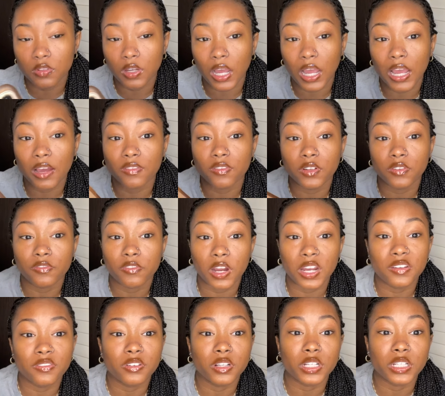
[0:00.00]
I have a
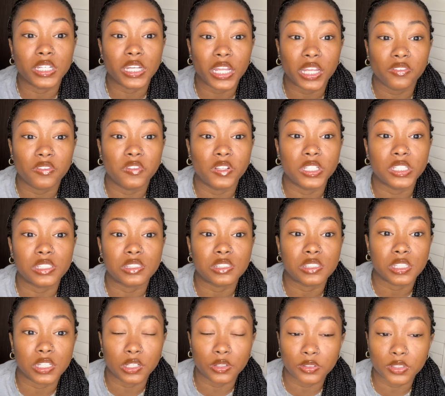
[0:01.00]
favorite Netflix
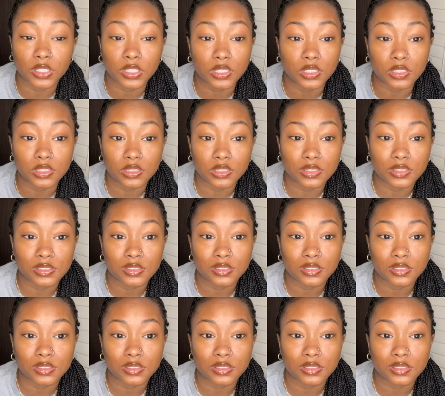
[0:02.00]
series